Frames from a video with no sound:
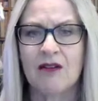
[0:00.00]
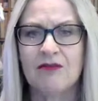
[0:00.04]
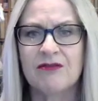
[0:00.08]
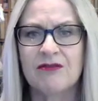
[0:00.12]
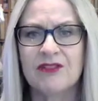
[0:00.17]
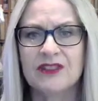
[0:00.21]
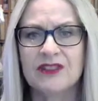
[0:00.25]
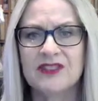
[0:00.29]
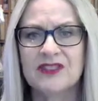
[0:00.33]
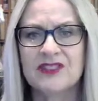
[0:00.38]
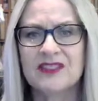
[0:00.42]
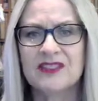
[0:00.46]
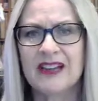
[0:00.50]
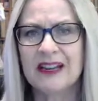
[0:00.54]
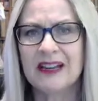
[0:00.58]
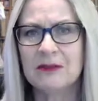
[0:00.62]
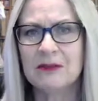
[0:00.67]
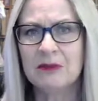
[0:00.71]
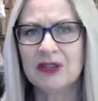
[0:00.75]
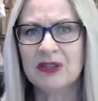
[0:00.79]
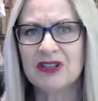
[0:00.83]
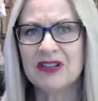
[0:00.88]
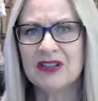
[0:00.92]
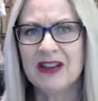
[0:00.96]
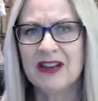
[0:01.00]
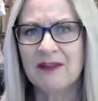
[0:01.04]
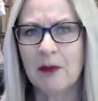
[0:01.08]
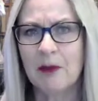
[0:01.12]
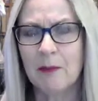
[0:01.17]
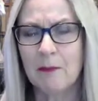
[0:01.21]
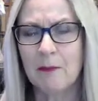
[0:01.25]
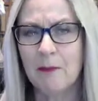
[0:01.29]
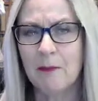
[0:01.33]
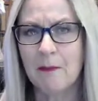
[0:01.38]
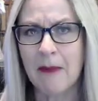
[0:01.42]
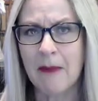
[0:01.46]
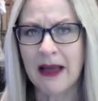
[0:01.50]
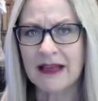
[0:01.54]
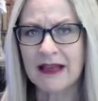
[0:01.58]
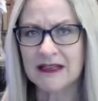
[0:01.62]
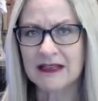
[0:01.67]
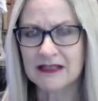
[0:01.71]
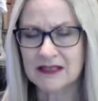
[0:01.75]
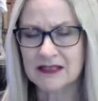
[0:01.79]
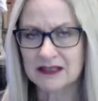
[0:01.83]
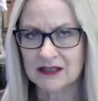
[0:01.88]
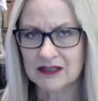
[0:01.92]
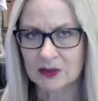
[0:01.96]
The statement never
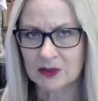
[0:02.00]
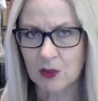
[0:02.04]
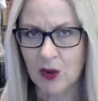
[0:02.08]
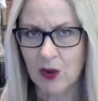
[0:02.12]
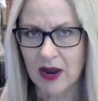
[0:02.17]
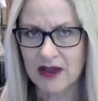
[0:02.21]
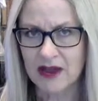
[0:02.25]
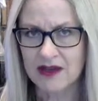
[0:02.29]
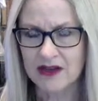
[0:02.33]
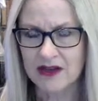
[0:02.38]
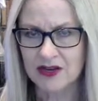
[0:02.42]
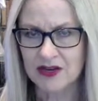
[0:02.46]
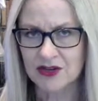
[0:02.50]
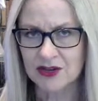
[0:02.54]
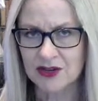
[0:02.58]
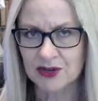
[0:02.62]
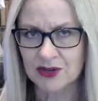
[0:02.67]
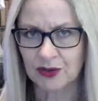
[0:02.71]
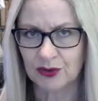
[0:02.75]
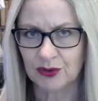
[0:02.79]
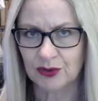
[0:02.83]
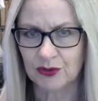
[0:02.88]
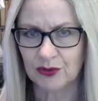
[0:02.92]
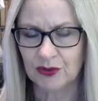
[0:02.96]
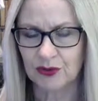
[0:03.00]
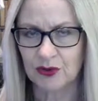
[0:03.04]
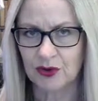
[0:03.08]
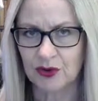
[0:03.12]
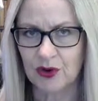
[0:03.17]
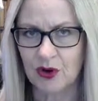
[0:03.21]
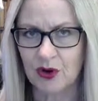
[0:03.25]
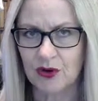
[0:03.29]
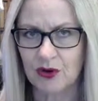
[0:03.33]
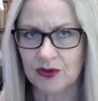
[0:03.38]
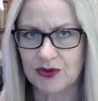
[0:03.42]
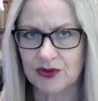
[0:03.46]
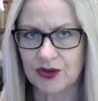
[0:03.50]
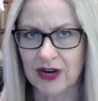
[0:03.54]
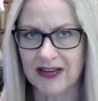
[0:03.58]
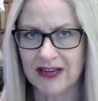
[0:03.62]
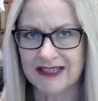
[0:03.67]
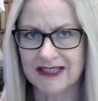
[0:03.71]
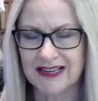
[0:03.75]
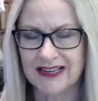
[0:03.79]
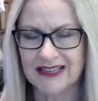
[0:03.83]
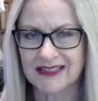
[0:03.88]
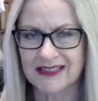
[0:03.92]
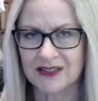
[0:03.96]
makes its way into the
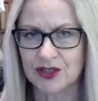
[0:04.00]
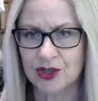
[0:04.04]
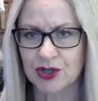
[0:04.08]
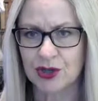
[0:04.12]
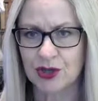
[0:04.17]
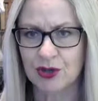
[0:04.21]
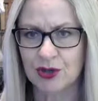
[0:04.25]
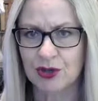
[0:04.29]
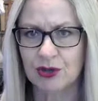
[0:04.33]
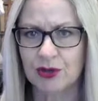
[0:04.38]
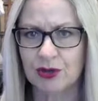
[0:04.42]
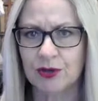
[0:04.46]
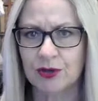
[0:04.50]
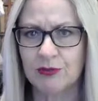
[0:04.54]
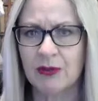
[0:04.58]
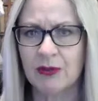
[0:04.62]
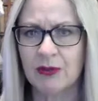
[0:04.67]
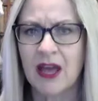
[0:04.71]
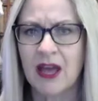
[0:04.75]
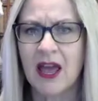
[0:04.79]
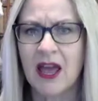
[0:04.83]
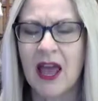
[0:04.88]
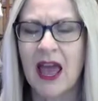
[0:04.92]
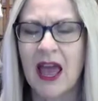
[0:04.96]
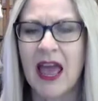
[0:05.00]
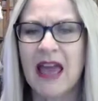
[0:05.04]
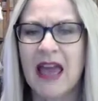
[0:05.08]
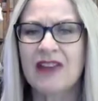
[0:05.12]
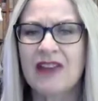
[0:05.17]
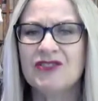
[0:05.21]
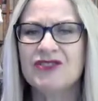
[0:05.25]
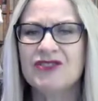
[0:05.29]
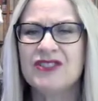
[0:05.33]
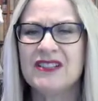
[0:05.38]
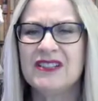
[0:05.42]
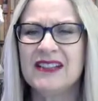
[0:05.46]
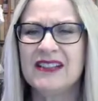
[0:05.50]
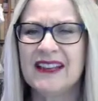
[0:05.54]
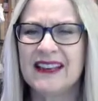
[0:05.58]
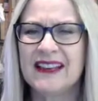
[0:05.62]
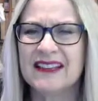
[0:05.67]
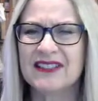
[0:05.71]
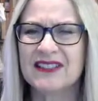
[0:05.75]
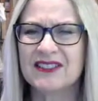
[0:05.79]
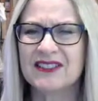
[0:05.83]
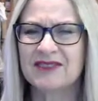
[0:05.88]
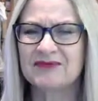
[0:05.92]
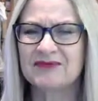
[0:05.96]
contract as a term, and
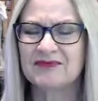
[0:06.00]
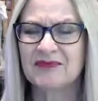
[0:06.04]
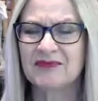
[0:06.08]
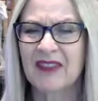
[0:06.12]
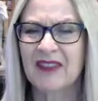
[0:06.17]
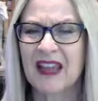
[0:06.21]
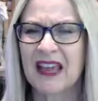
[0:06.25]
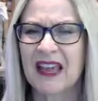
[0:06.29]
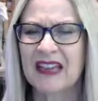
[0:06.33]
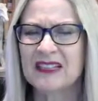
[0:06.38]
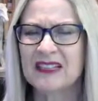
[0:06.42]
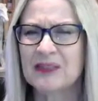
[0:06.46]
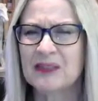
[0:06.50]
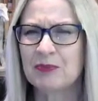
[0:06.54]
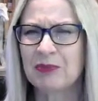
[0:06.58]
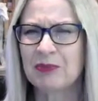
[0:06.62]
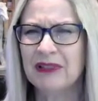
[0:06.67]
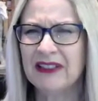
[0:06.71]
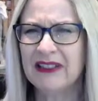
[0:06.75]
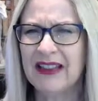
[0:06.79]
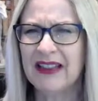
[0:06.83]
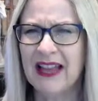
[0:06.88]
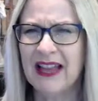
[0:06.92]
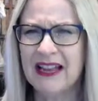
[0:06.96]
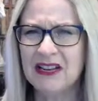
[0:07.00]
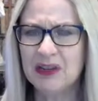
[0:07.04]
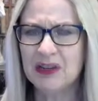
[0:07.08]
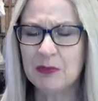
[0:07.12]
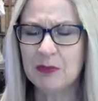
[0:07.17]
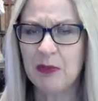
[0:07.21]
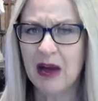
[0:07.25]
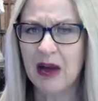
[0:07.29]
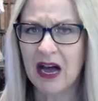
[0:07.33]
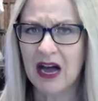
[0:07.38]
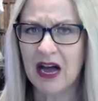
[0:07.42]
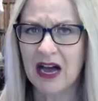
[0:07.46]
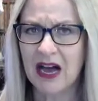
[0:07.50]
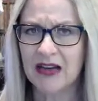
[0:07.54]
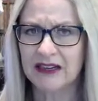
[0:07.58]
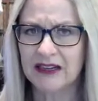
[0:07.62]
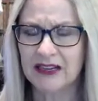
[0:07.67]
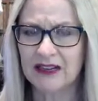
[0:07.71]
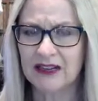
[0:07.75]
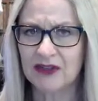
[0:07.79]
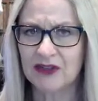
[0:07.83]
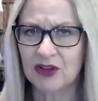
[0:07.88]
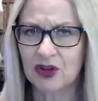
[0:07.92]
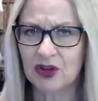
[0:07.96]
yet it's played a part
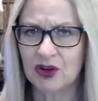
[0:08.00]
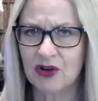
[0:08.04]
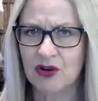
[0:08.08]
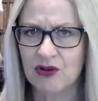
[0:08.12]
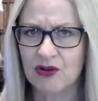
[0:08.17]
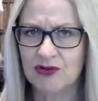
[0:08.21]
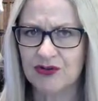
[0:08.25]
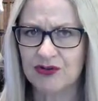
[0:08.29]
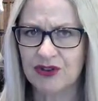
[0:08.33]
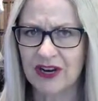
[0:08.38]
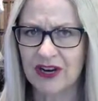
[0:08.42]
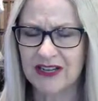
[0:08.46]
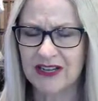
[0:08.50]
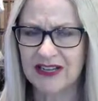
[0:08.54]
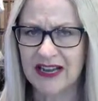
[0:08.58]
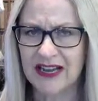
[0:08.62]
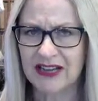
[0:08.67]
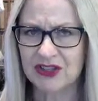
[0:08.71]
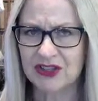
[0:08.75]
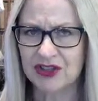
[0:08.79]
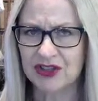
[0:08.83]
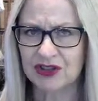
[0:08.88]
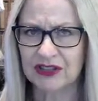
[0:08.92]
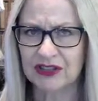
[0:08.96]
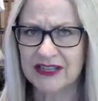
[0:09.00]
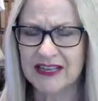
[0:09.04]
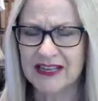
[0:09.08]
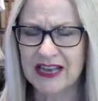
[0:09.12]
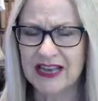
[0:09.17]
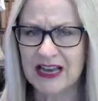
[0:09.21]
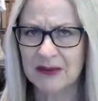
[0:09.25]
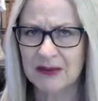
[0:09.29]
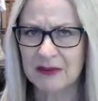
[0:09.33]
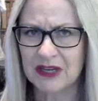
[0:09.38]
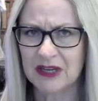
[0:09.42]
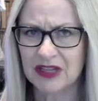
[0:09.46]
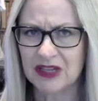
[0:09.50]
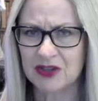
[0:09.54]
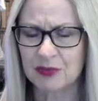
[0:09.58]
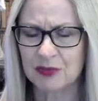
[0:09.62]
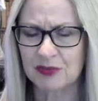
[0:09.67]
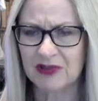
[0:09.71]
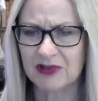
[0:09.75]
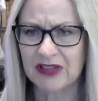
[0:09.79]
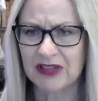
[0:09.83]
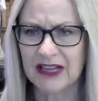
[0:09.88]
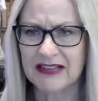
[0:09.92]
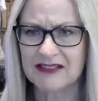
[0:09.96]
in the contract actually coming into
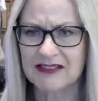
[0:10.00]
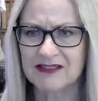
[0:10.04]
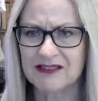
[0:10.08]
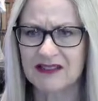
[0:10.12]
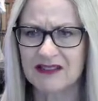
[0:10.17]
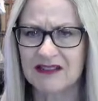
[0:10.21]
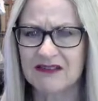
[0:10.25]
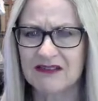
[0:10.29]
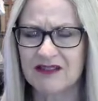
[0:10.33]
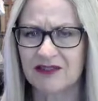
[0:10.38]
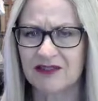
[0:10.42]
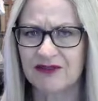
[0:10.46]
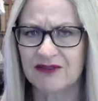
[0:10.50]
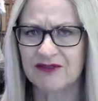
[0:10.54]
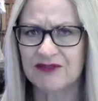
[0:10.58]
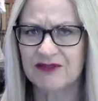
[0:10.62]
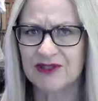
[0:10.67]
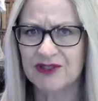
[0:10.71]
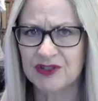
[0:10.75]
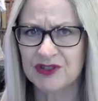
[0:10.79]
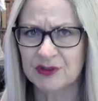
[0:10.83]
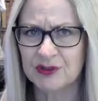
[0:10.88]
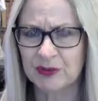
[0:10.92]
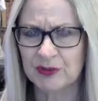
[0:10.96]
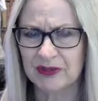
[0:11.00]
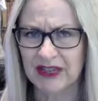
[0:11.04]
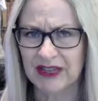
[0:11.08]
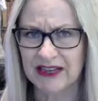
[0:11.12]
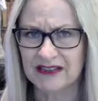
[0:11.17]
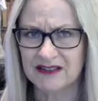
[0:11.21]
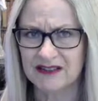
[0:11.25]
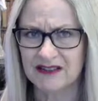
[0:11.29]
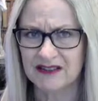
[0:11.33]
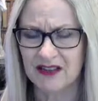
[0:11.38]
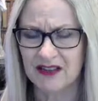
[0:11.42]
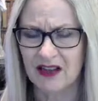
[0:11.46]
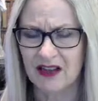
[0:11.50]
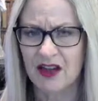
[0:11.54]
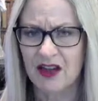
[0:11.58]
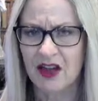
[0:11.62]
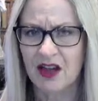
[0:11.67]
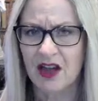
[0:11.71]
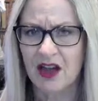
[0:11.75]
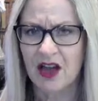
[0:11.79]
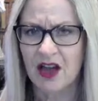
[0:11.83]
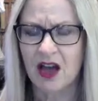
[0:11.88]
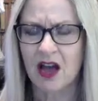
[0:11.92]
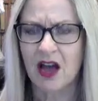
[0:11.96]
place in the first place.
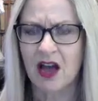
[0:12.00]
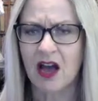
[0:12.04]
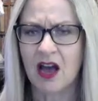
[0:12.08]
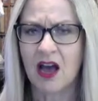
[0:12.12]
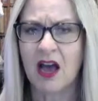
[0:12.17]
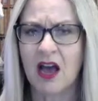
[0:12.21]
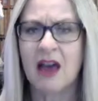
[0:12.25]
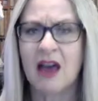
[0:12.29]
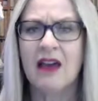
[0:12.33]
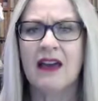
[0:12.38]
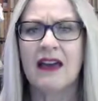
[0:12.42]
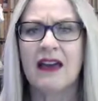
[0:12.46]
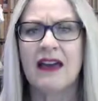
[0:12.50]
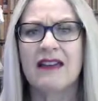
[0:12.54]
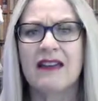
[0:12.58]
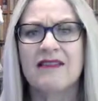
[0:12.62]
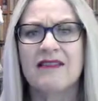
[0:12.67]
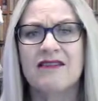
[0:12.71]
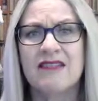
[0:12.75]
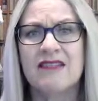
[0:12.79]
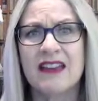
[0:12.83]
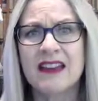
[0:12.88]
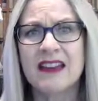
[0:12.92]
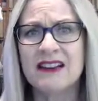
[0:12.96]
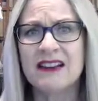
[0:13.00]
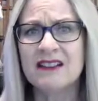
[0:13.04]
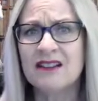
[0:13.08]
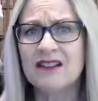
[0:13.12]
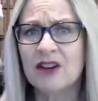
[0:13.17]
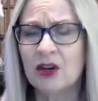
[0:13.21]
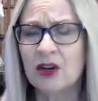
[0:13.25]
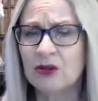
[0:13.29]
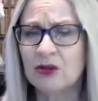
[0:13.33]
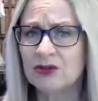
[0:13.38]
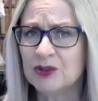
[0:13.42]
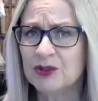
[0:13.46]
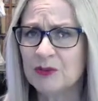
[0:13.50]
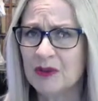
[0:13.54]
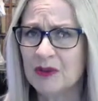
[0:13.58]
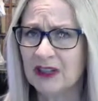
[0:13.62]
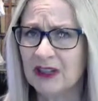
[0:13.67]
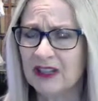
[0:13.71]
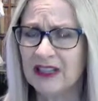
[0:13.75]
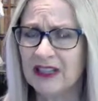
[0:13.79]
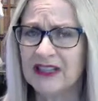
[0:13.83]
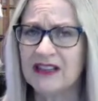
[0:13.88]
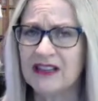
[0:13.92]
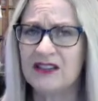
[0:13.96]
Then
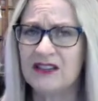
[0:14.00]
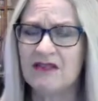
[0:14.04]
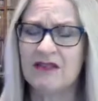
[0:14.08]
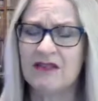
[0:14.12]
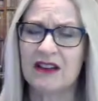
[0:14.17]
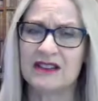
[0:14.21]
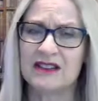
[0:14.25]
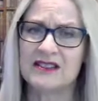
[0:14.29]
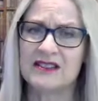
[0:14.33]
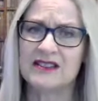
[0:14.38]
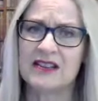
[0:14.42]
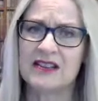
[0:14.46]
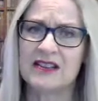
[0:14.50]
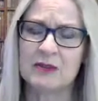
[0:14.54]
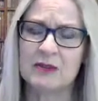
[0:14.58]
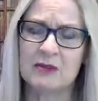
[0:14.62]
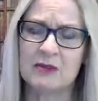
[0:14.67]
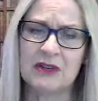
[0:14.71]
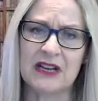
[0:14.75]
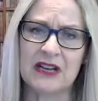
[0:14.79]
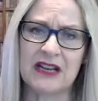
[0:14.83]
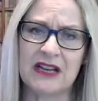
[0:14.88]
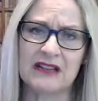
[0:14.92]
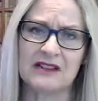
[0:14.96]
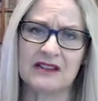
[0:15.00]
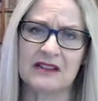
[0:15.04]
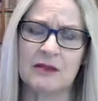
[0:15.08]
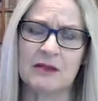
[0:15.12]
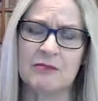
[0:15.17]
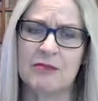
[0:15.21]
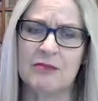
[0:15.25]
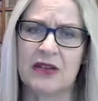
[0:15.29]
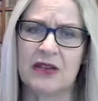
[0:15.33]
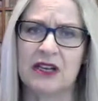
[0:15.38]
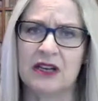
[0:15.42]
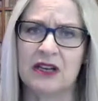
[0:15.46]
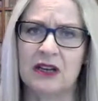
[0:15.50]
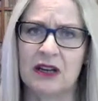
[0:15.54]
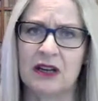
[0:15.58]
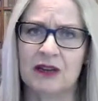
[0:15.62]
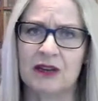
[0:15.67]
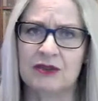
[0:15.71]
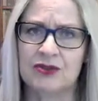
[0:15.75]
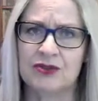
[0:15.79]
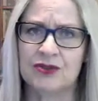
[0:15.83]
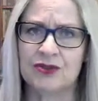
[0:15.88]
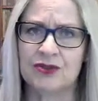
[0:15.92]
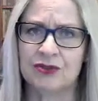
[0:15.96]
ultimately that statement ends up being
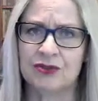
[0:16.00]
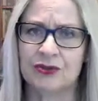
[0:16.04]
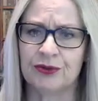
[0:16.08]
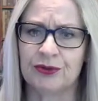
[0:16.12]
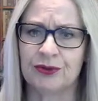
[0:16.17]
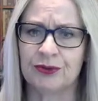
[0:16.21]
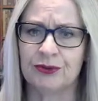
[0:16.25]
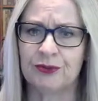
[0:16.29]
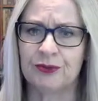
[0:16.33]
untrue.